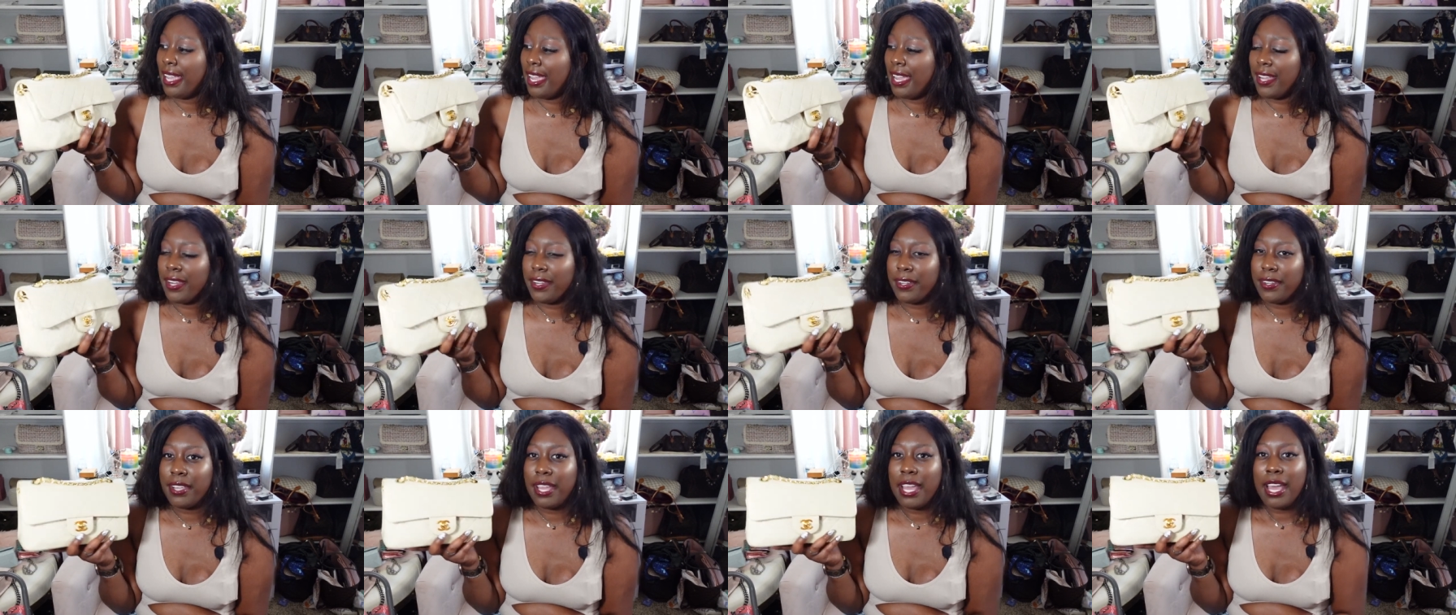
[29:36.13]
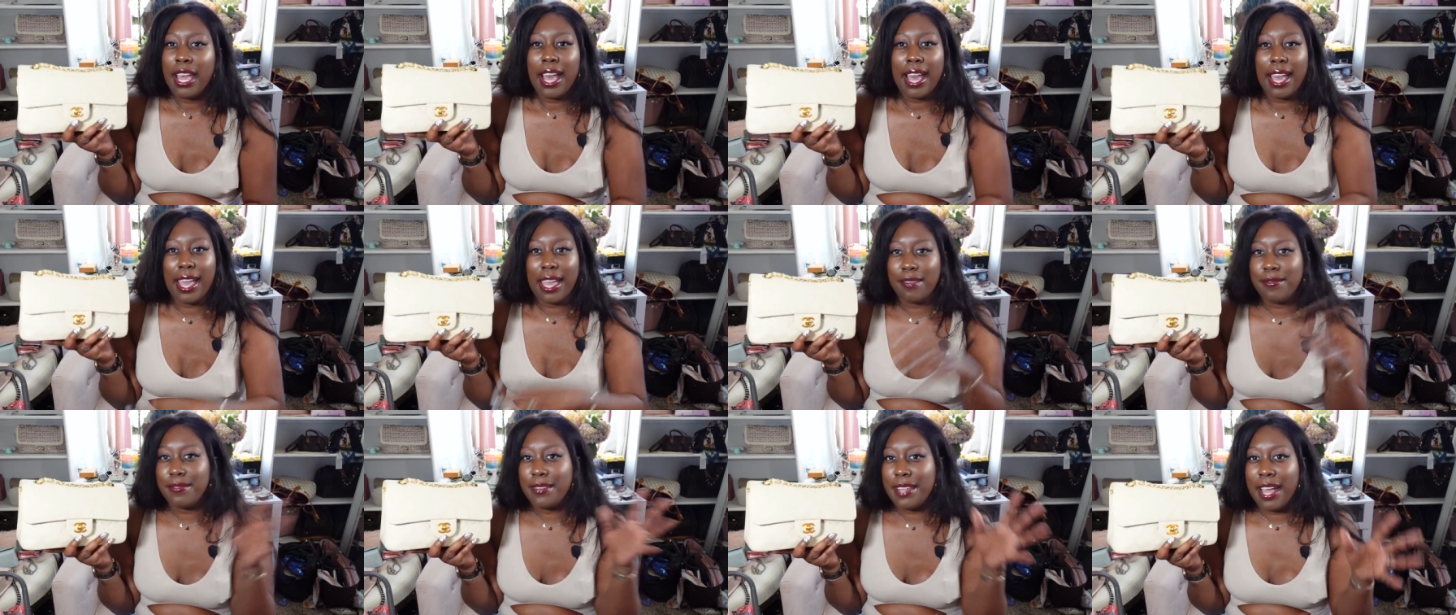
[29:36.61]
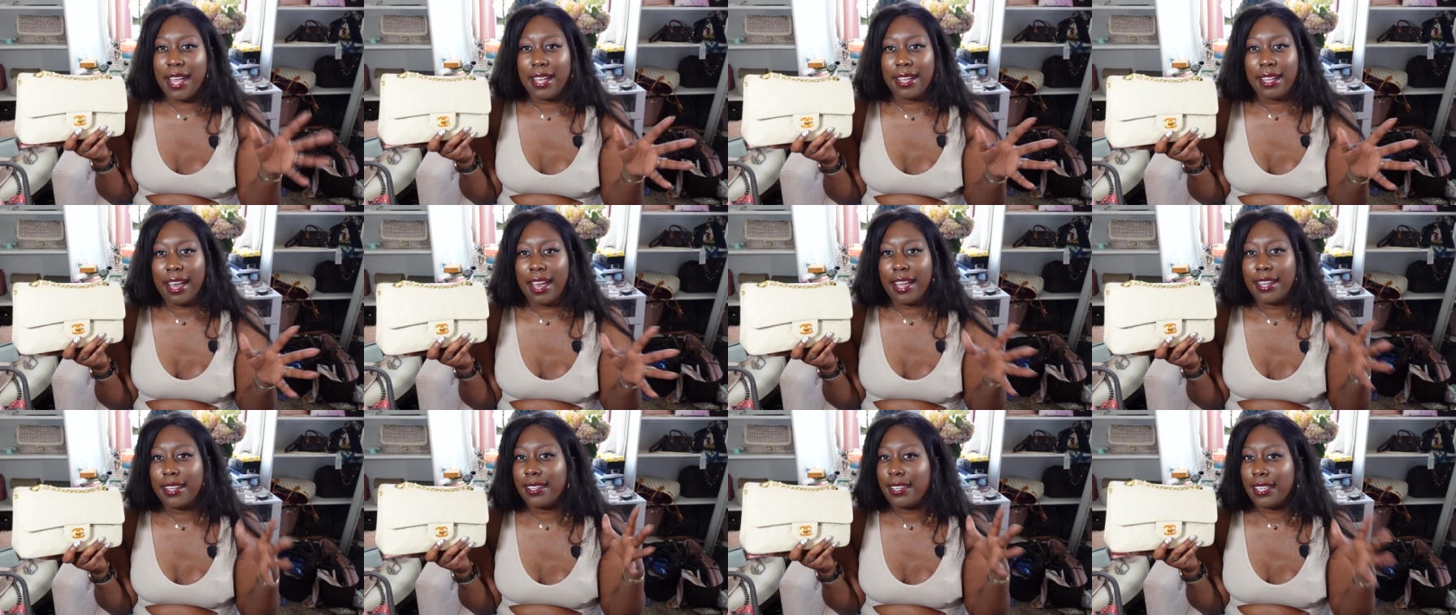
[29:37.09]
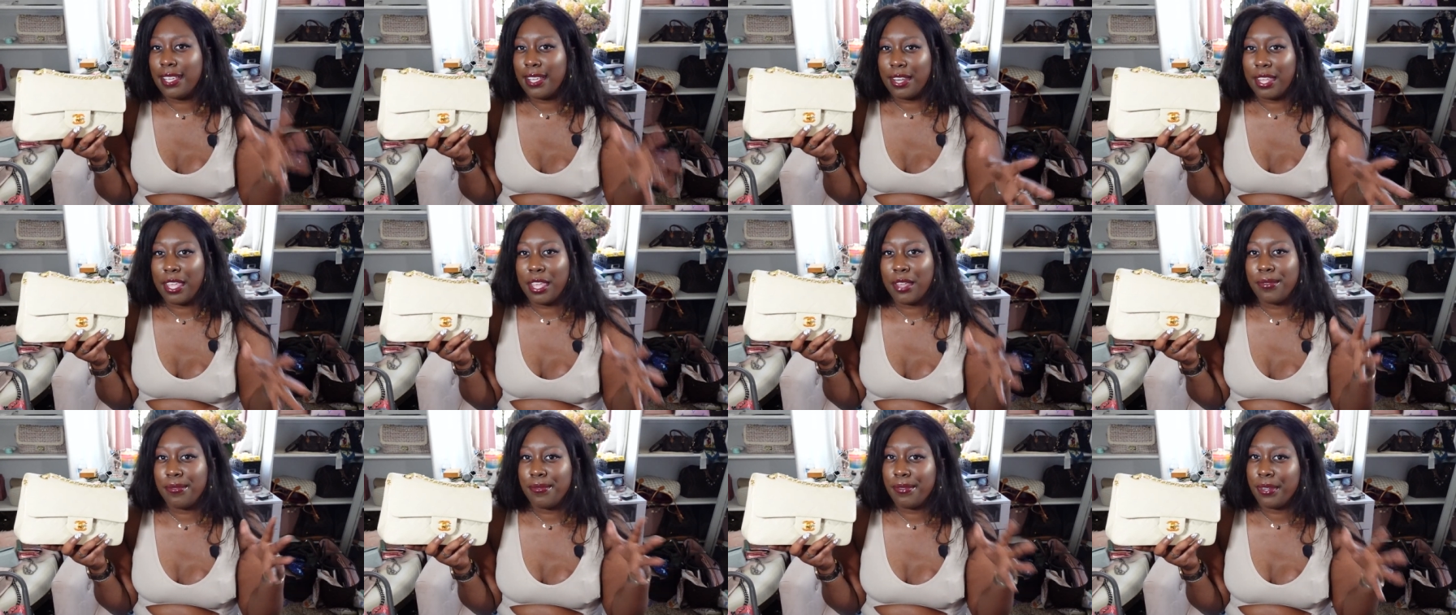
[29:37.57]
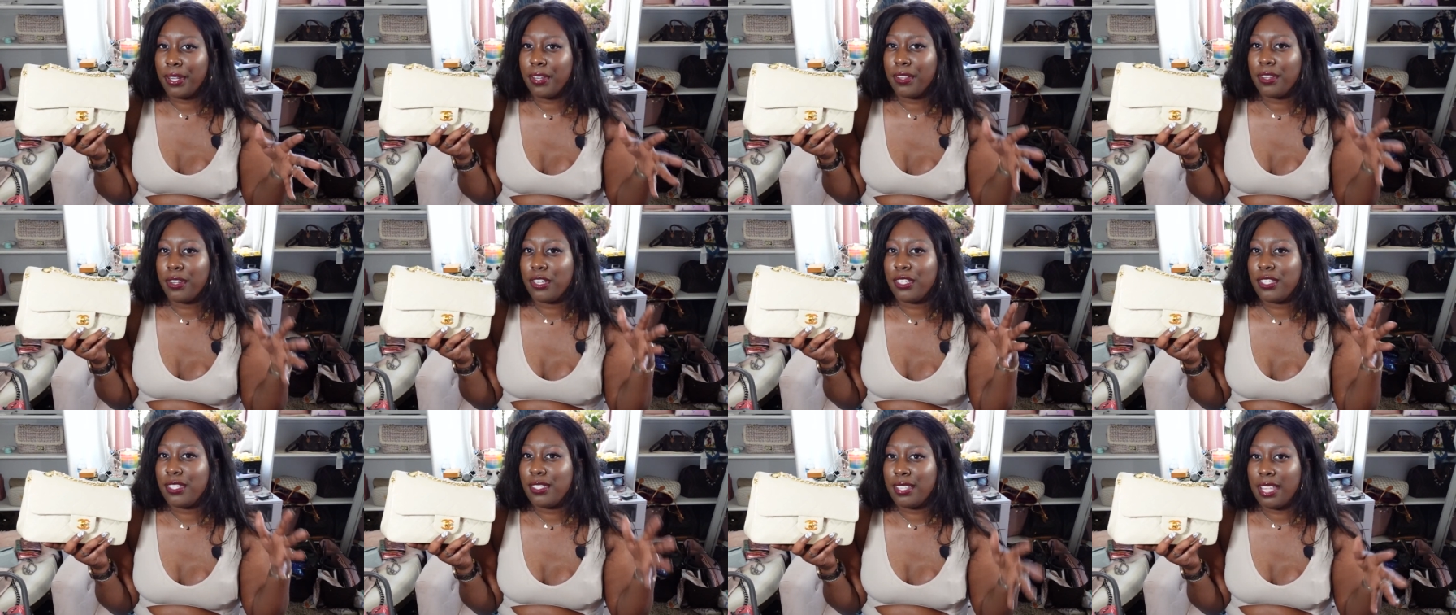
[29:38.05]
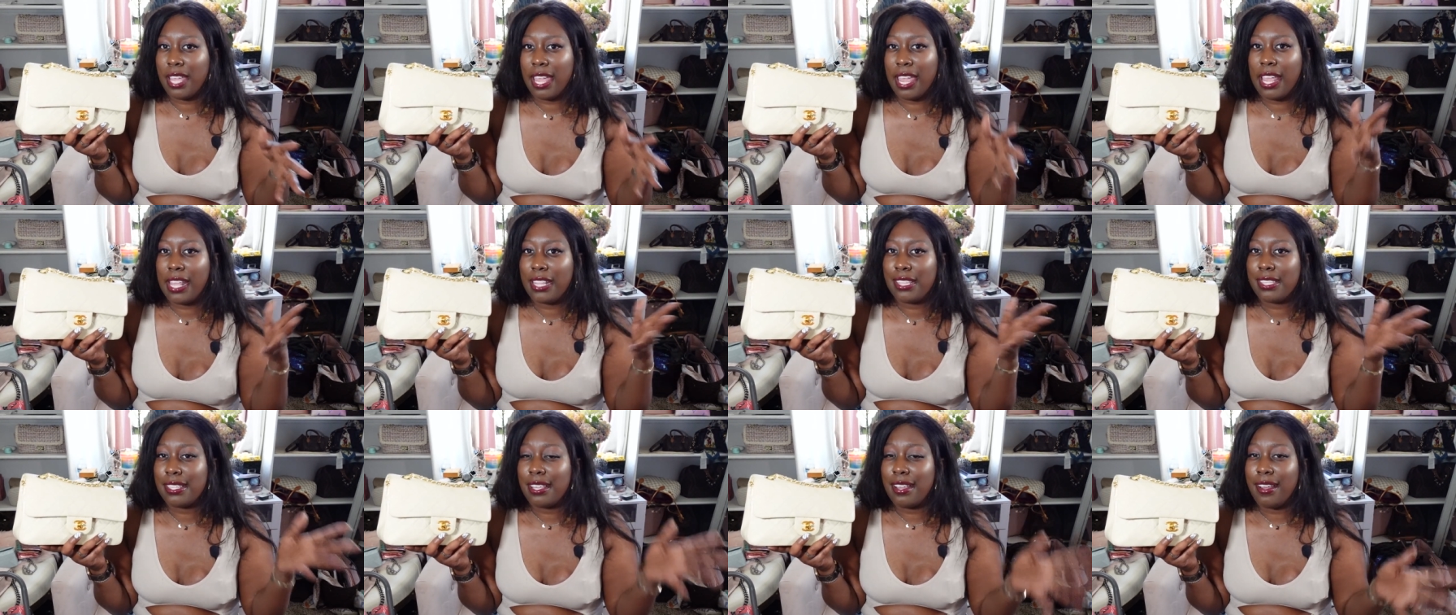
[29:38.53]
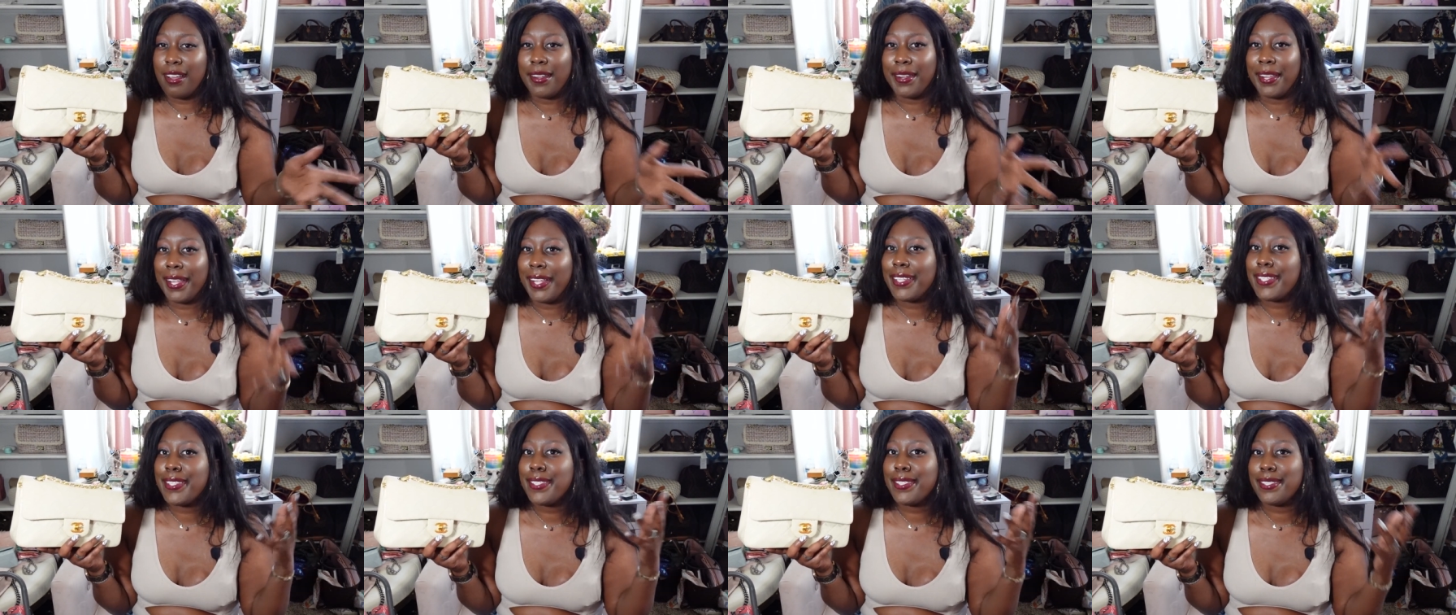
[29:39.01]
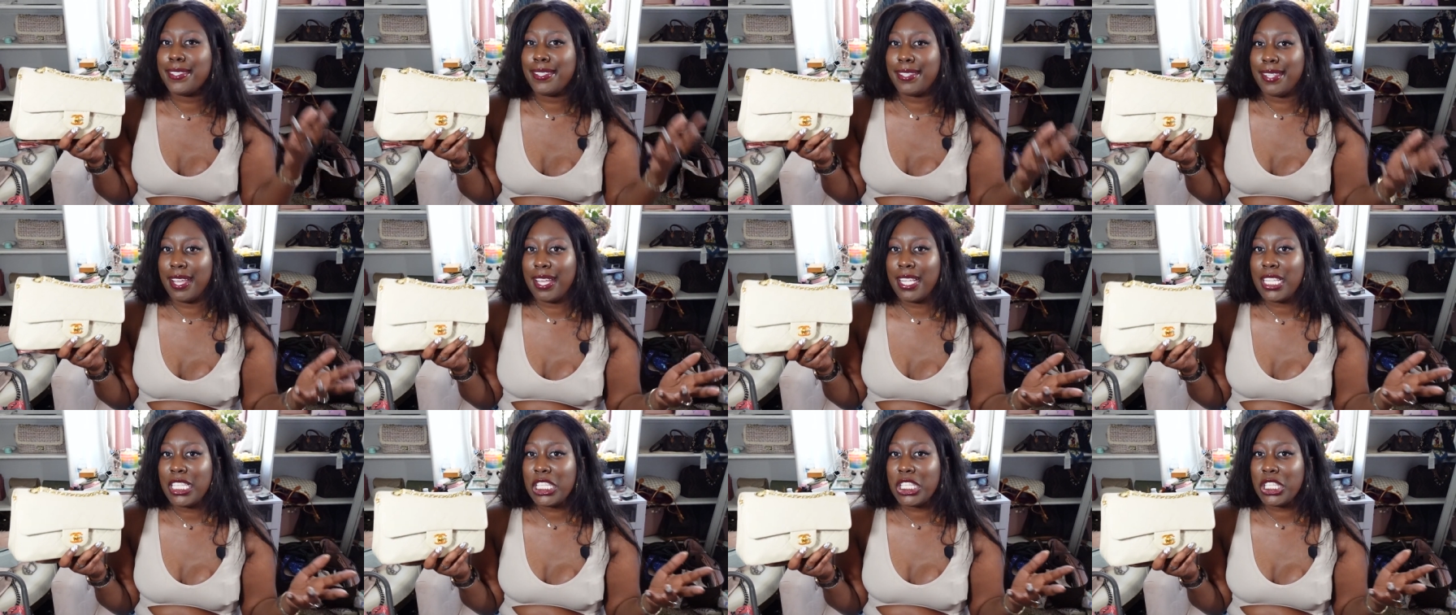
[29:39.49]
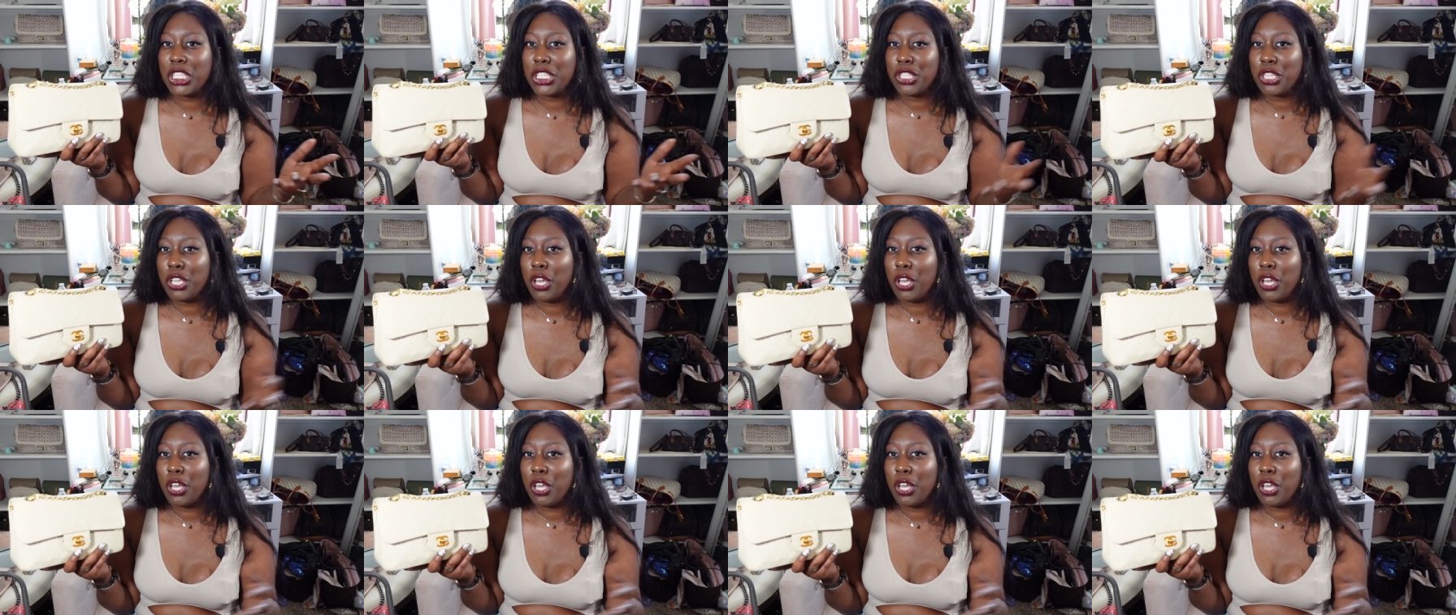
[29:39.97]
And I have not gotten any further stain on it since.